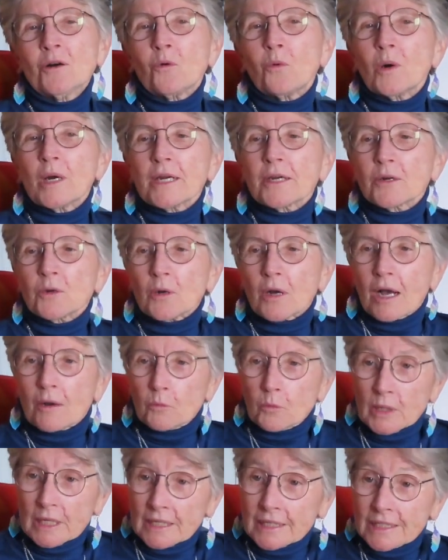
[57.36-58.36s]
where
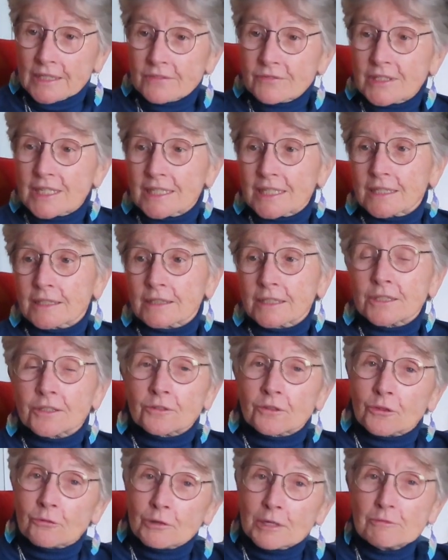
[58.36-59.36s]
we lived in a
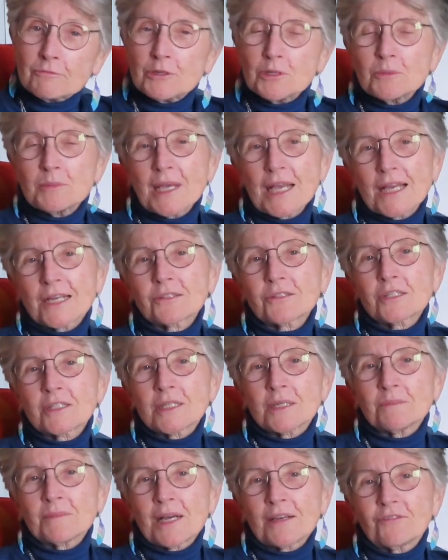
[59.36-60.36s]
little 3-room house
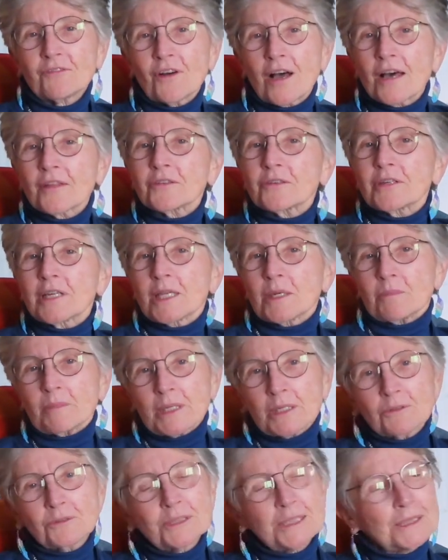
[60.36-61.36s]
that my father had
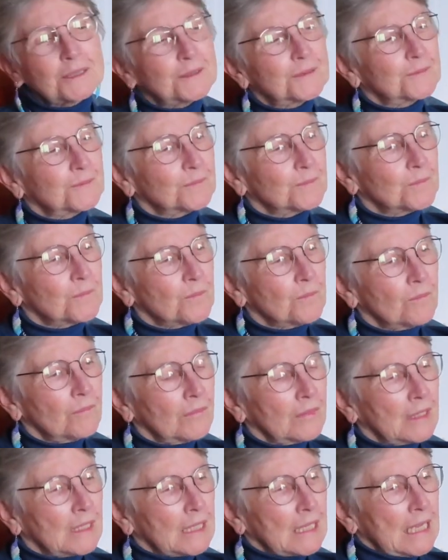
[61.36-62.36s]
built.
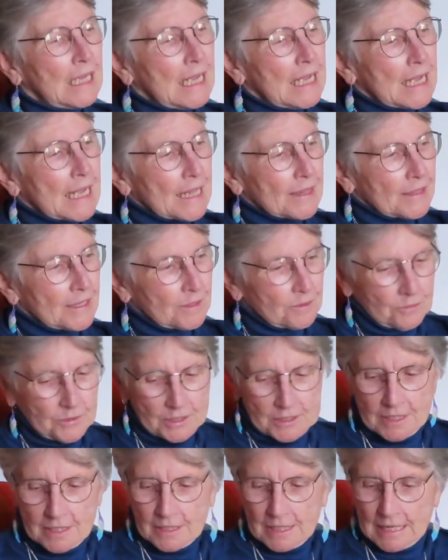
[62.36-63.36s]
It
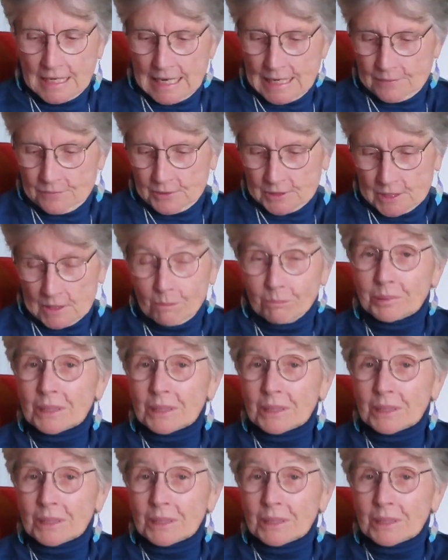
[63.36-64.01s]
was a